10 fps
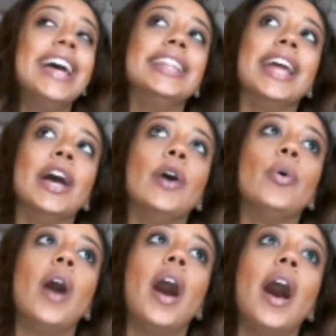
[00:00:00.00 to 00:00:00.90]

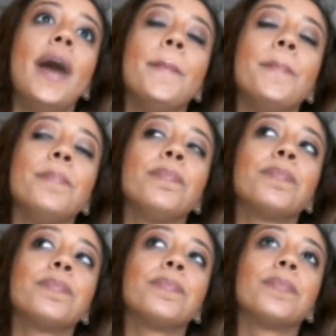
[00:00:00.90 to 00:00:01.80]
Now,
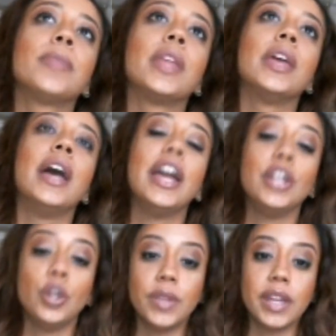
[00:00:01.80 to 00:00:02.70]
I
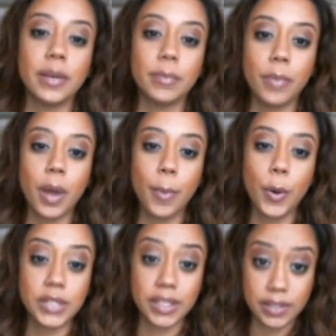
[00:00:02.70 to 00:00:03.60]
know that I'm
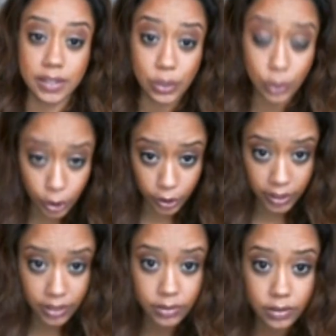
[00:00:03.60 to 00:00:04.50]
posting this a little
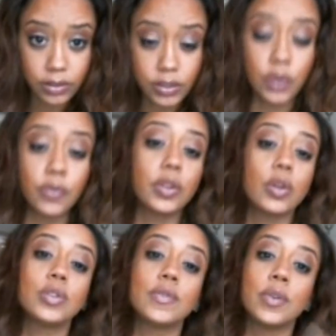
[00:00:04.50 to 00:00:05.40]
early, so for
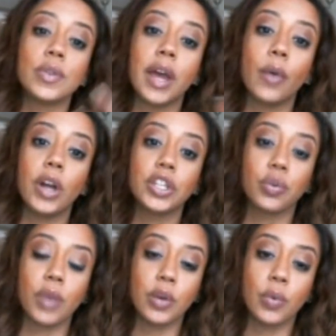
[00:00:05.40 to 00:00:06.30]
those of you that watch
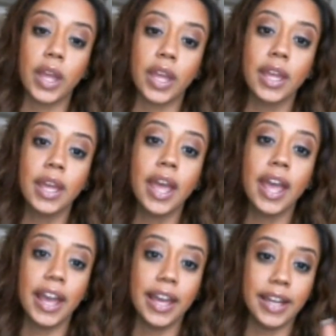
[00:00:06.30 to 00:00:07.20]
it right away
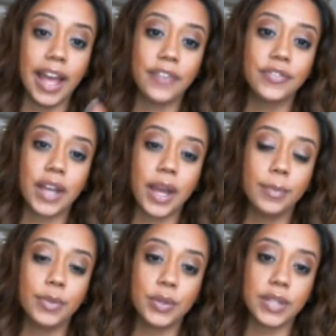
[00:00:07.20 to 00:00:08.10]
and have
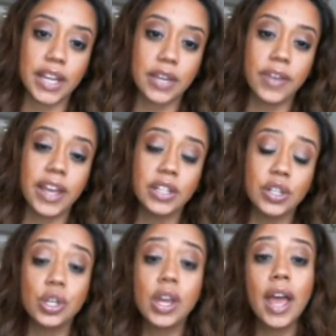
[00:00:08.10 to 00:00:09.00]
time to take
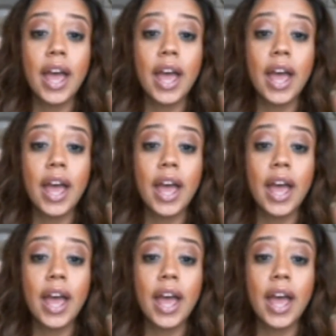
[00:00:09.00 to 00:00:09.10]
advantage,